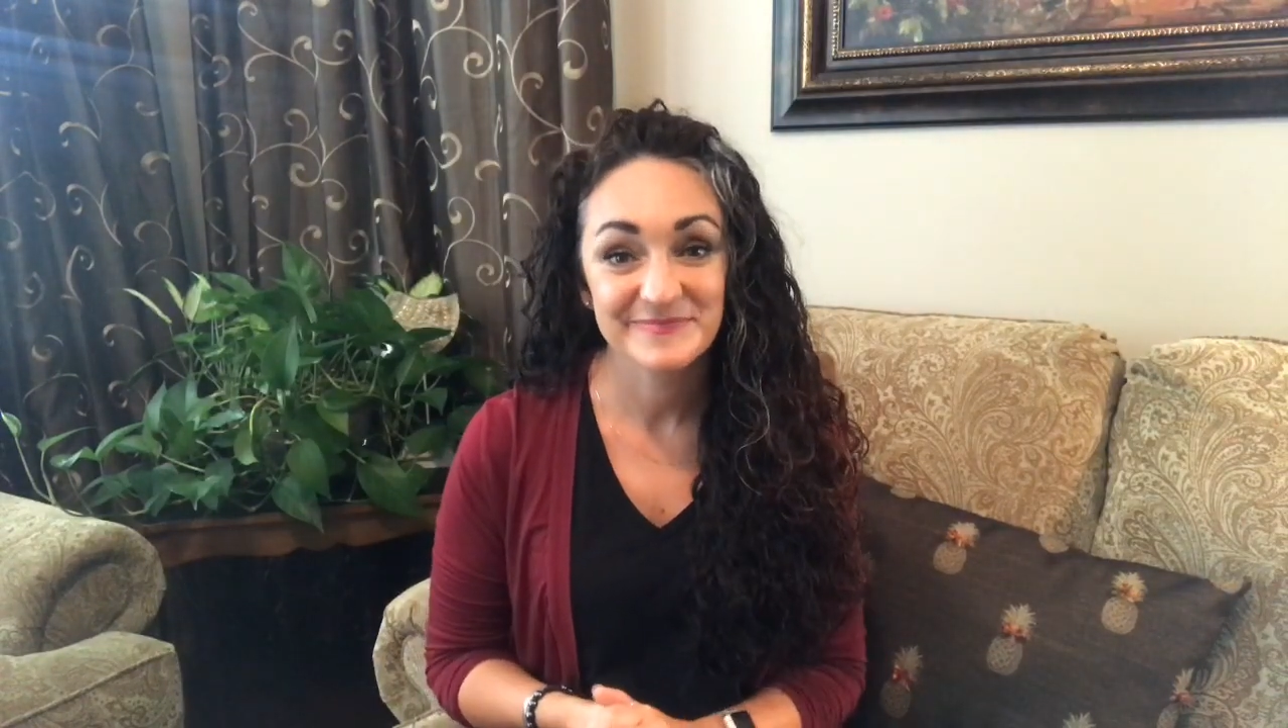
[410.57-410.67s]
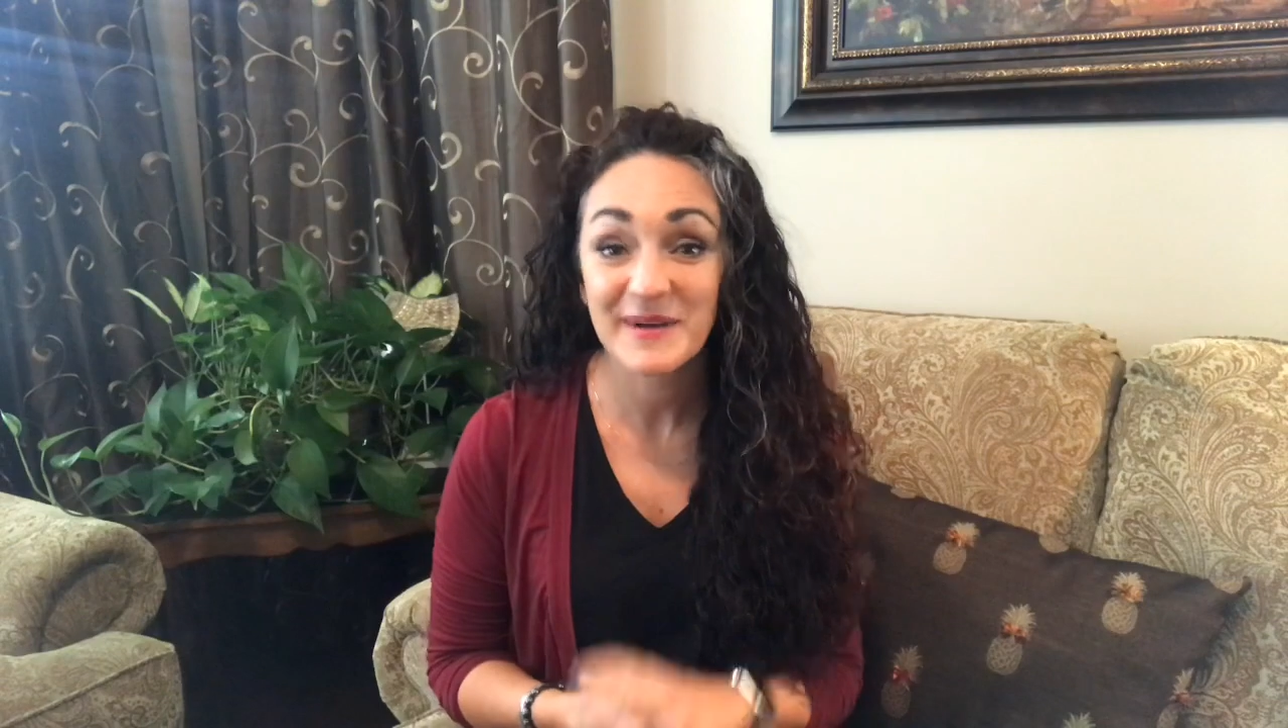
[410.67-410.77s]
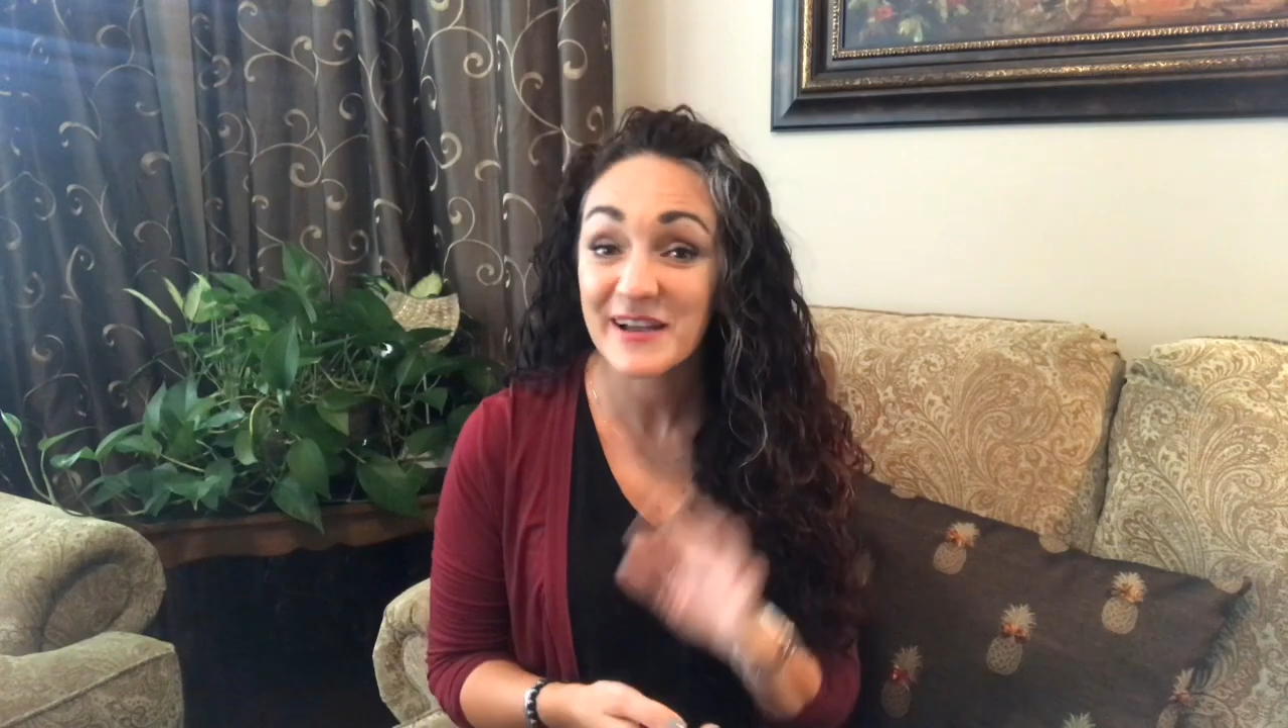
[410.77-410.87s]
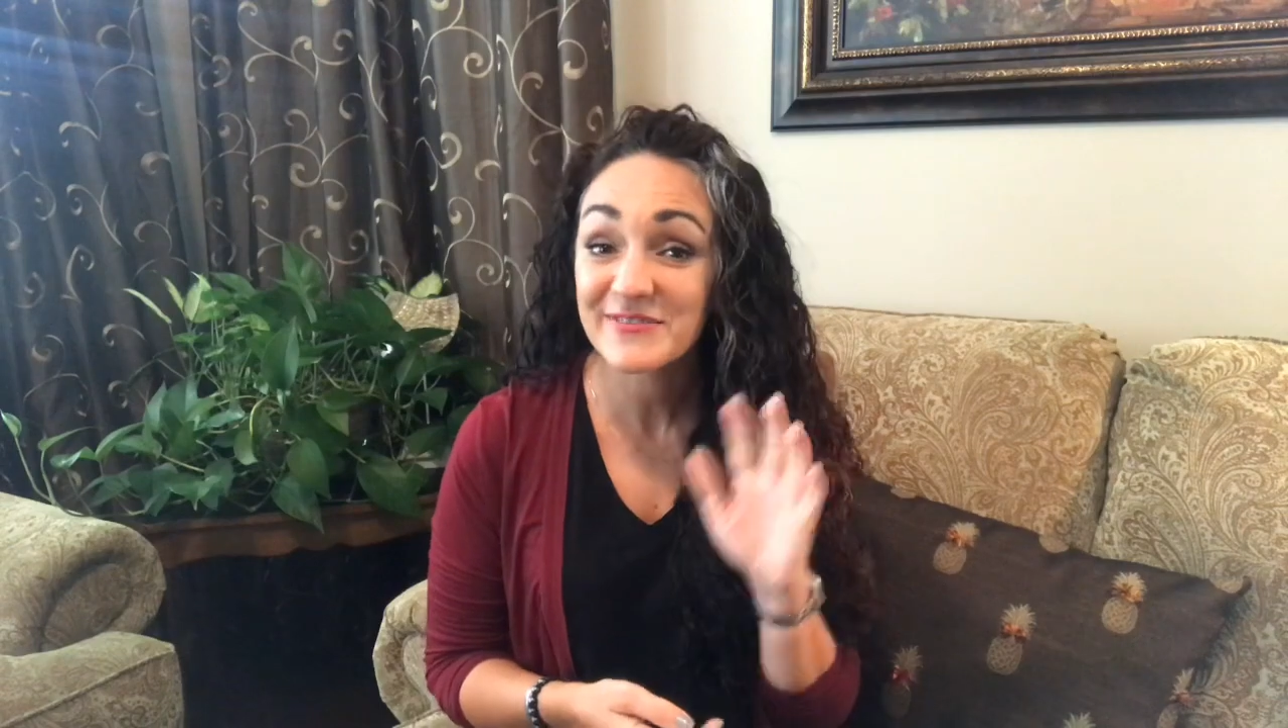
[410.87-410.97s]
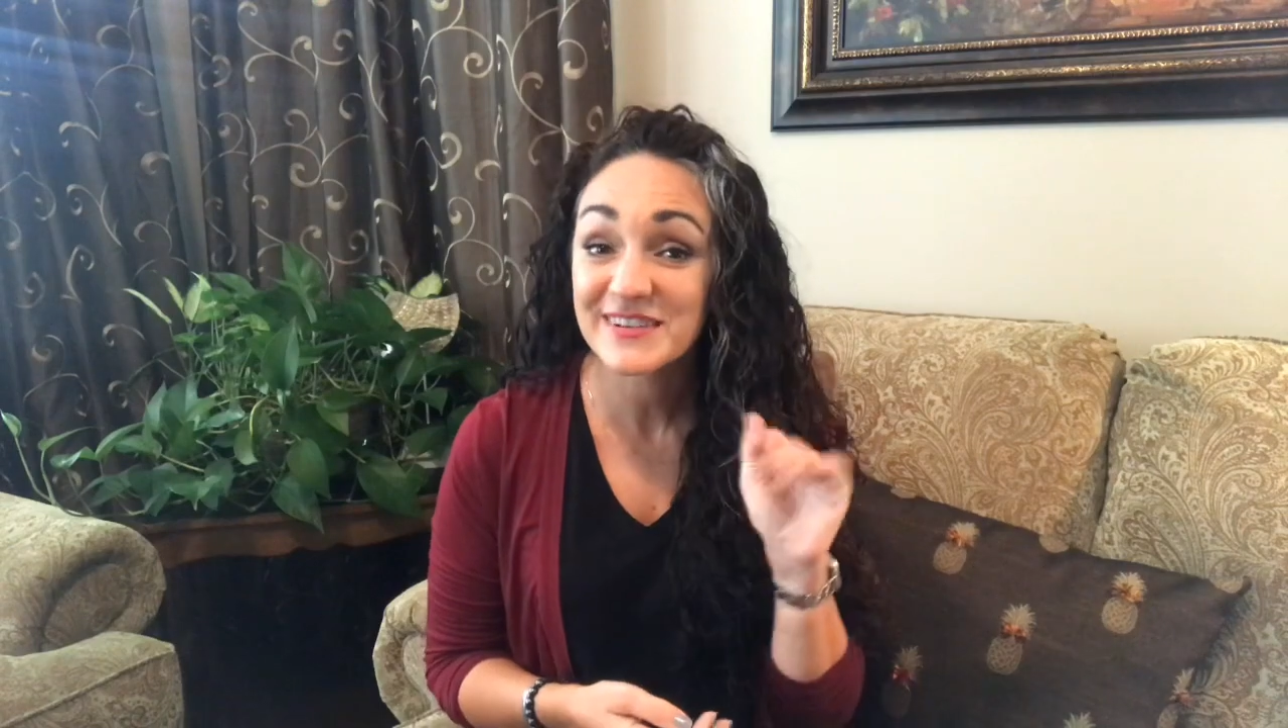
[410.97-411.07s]

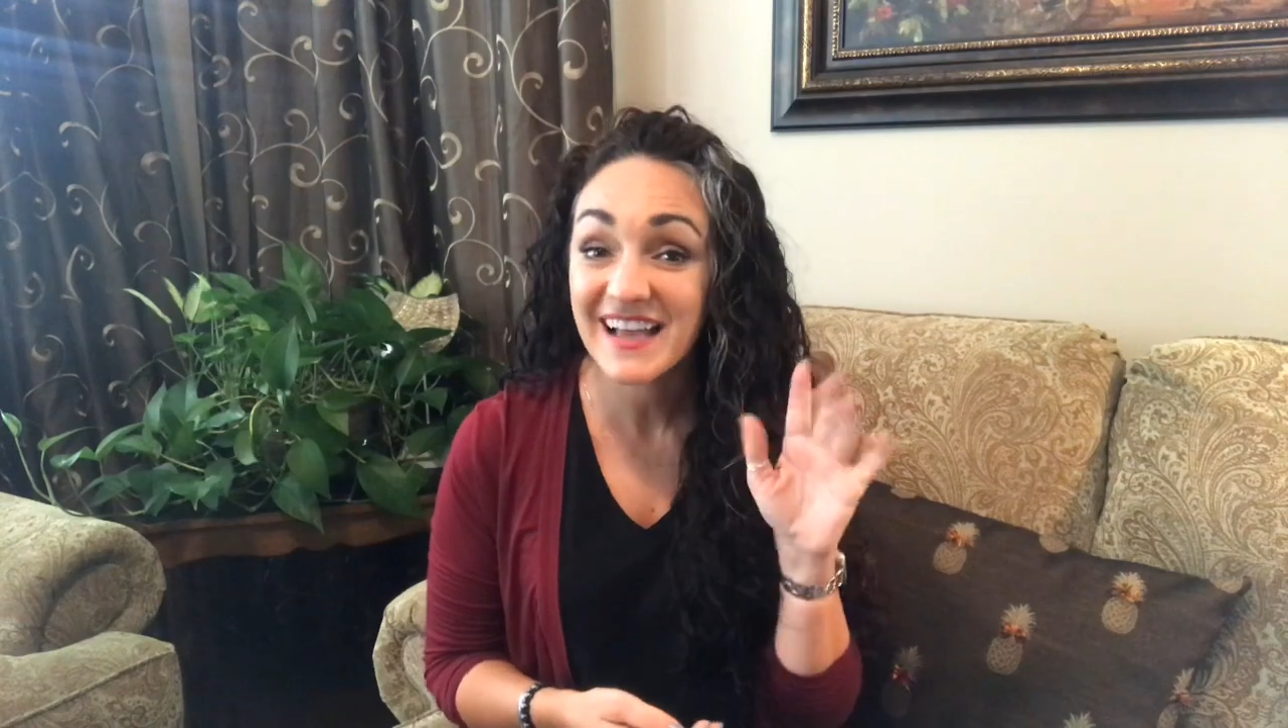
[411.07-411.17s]
Bye for